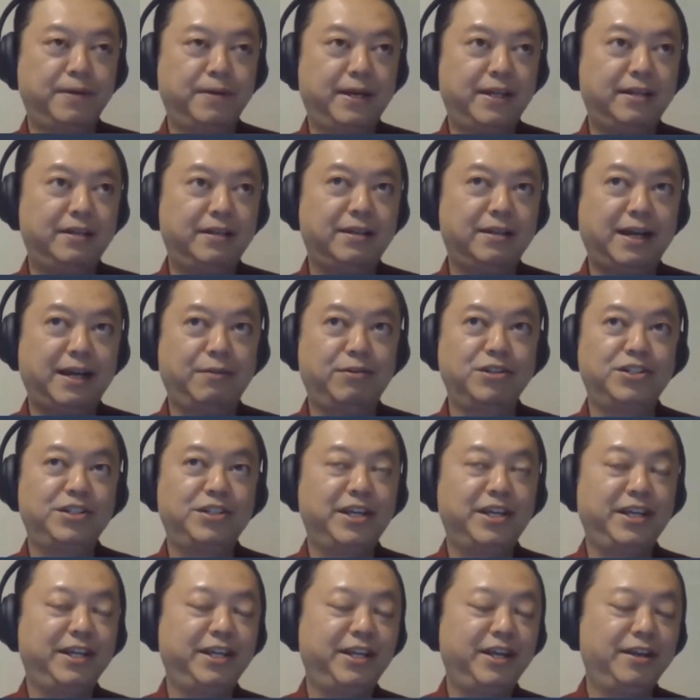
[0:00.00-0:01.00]
and I was
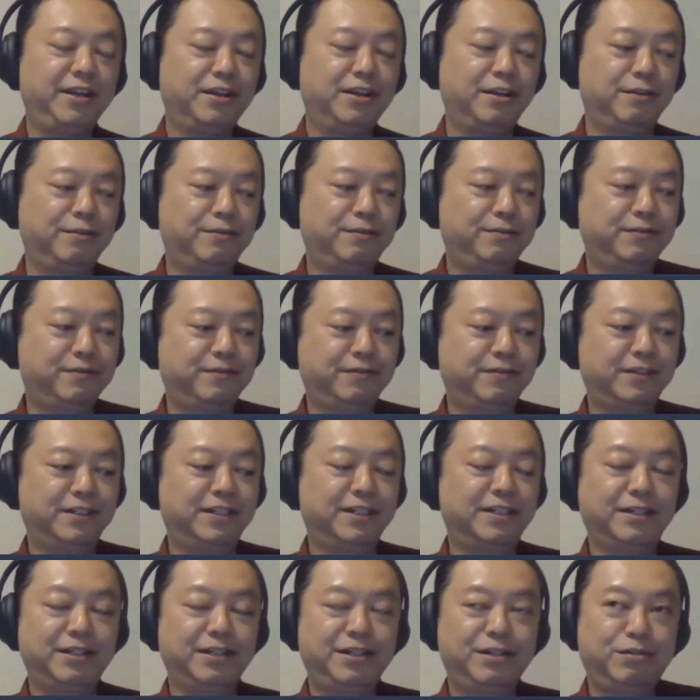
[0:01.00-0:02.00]
thinking of
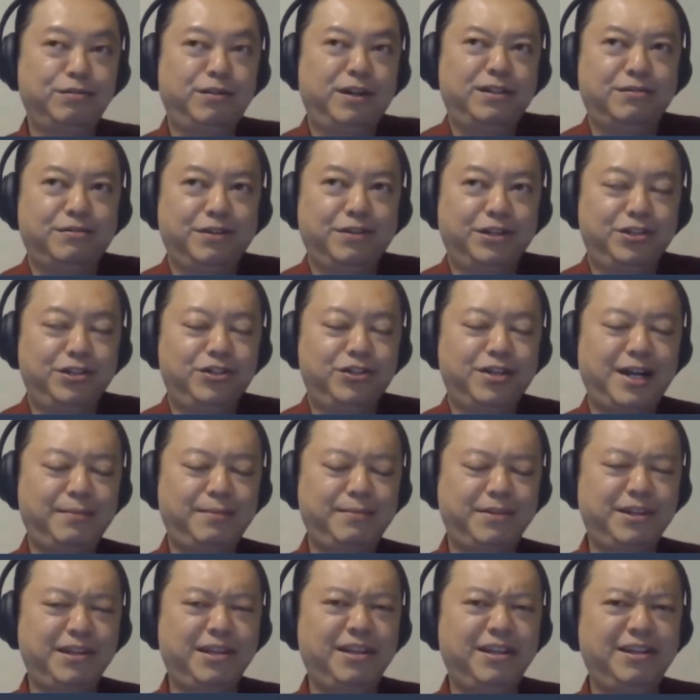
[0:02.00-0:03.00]
what should I
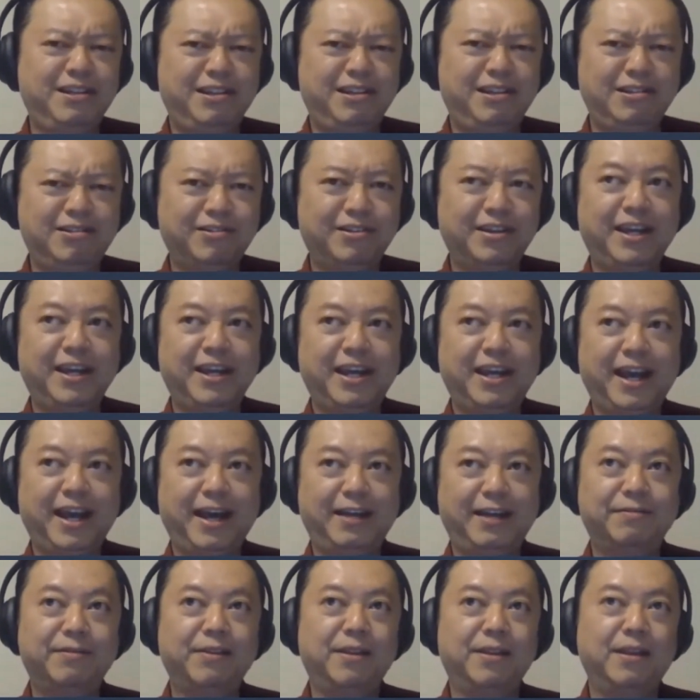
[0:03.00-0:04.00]
be looking at,